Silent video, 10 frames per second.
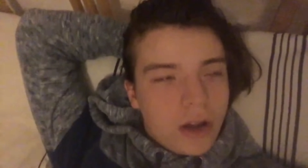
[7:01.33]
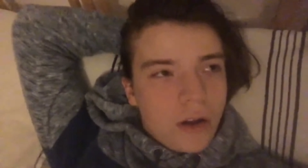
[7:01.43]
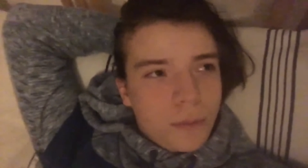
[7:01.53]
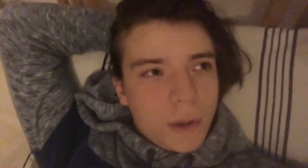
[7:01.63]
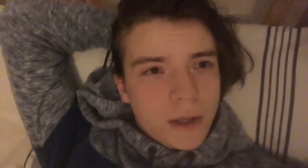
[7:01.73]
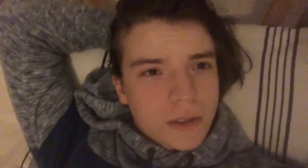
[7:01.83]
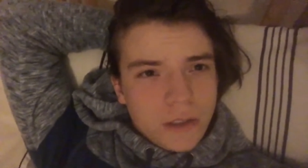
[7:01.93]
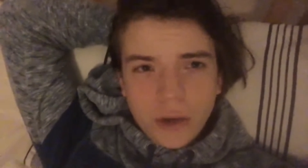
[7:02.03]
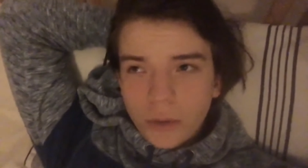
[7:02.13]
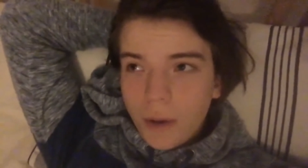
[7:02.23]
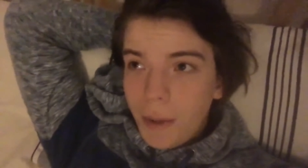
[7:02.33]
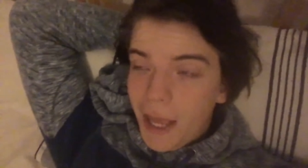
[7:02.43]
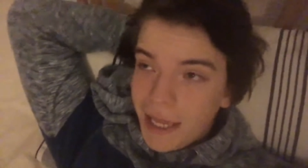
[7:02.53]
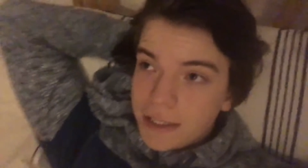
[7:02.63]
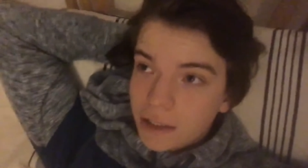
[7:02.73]
half past, no,
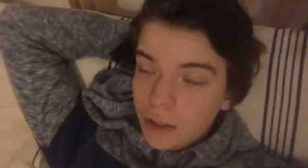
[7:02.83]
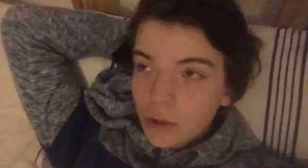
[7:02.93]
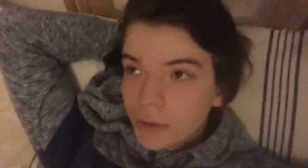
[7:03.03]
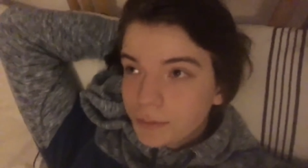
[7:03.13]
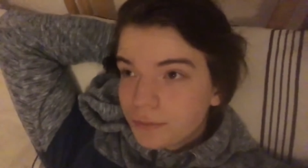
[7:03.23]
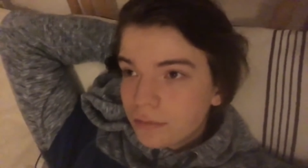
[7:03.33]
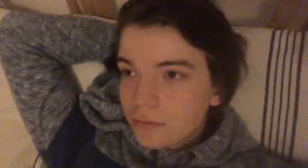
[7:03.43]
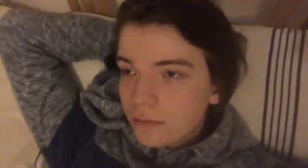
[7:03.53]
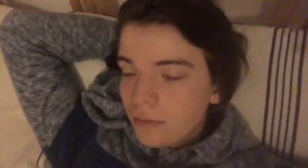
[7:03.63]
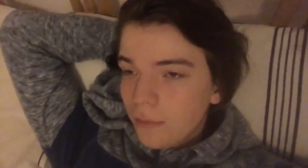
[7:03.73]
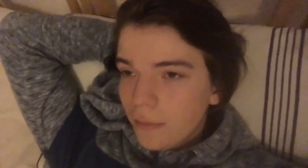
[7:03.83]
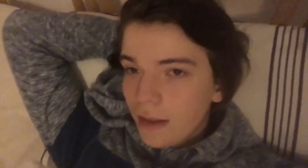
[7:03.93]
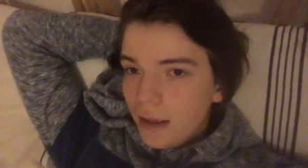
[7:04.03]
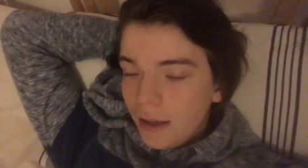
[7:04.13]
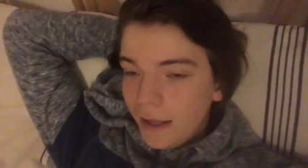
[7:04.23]
about eight o'clock,
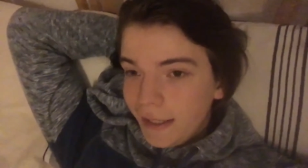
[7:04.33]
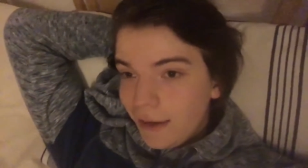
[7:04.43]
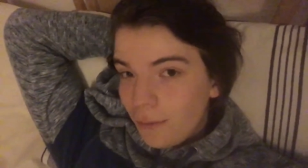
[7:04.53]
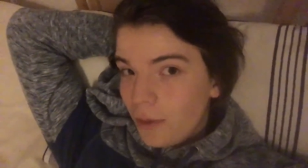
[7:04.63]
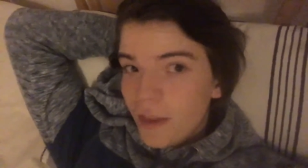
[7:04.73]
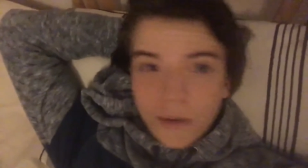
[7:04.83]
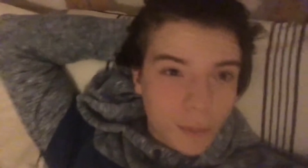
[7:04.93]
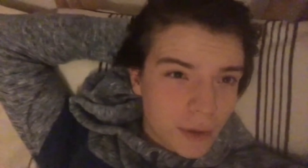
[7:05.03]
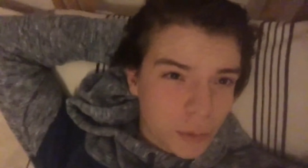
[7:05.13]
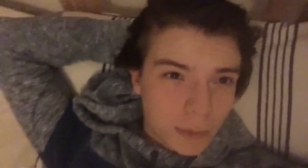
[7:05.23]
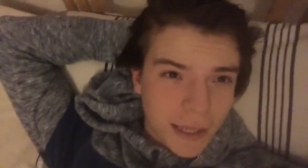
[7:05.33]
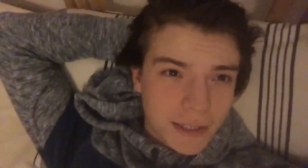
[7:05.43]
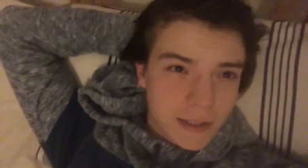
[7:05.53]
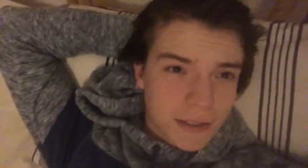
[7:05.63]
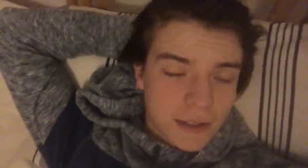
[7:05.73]
uh, and get one of the special
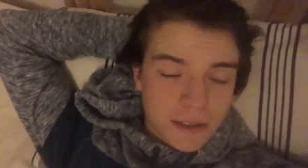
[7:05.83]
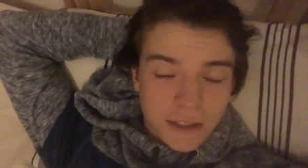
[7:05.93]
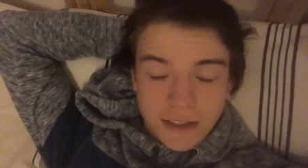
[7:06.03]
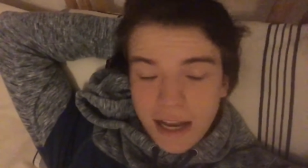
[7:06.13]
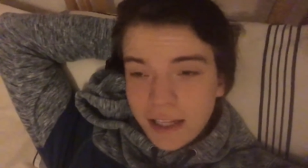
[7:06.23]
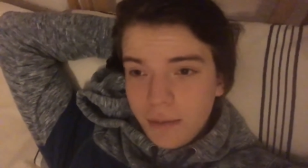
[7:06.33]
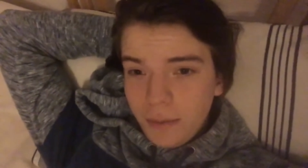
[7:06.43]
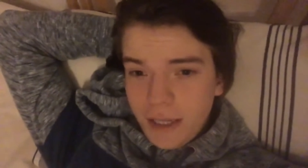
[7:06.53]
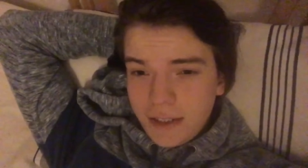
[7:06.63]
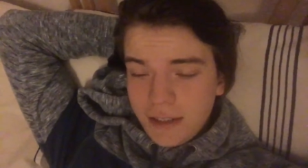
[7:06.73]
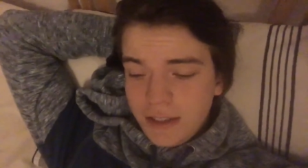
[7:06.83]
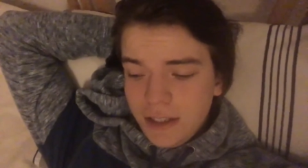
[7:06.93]
platters. It's an Italian platter.